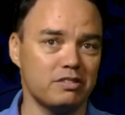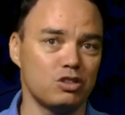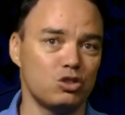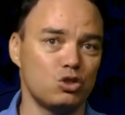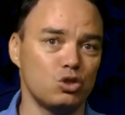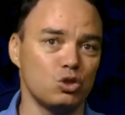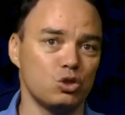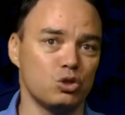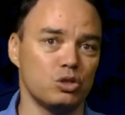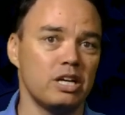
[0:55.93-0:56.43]
to
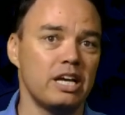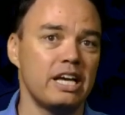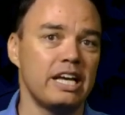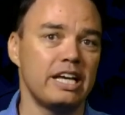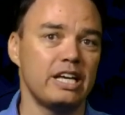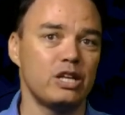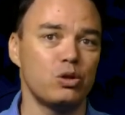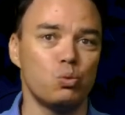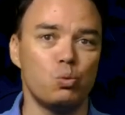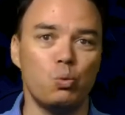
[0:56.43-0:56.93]
do
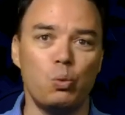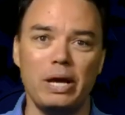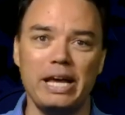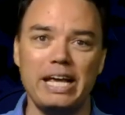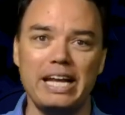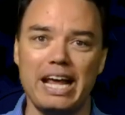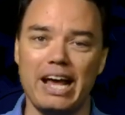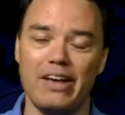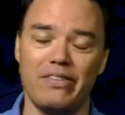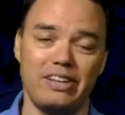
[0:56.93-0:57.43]
is
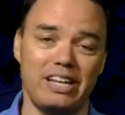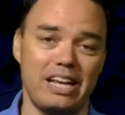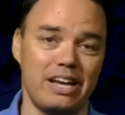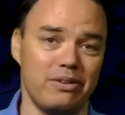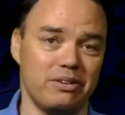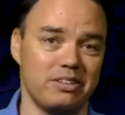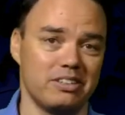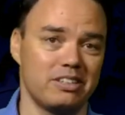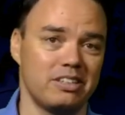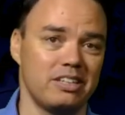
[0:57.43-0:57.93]
weed out the
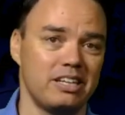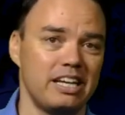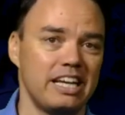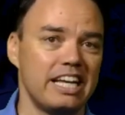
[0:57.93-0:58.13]
errors,